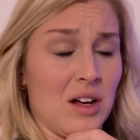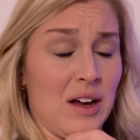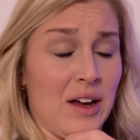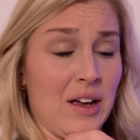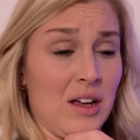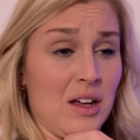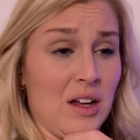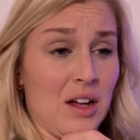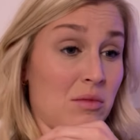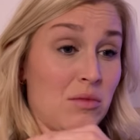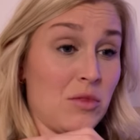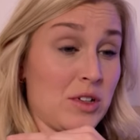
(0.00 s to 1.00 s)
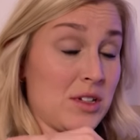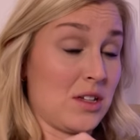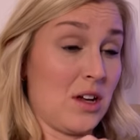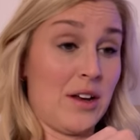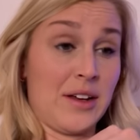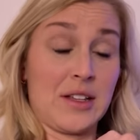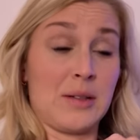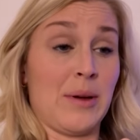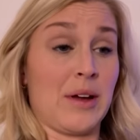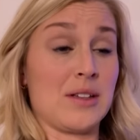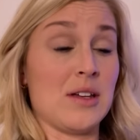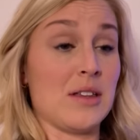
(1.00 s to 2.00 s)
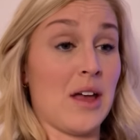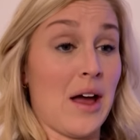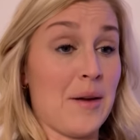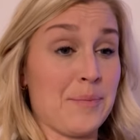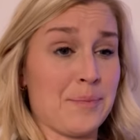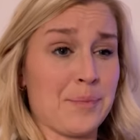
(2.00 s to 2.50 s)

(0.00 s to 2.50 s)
I was not expecting that.